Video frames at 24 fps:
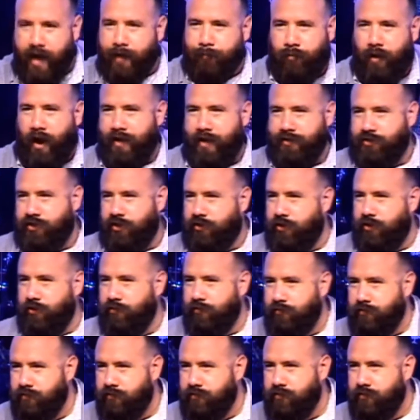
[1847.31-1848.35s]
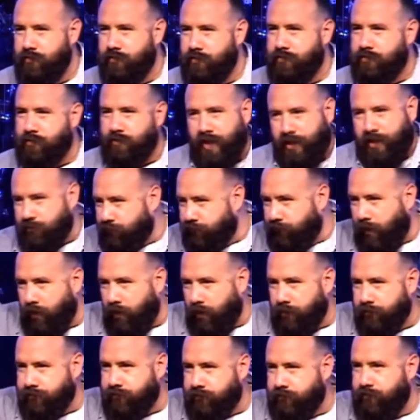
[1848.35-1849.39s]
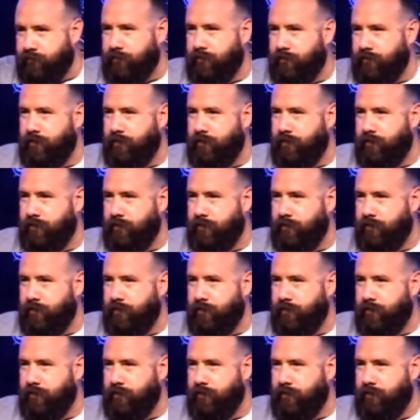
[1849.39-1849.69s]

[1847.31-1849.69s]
a prostitute, so that's false.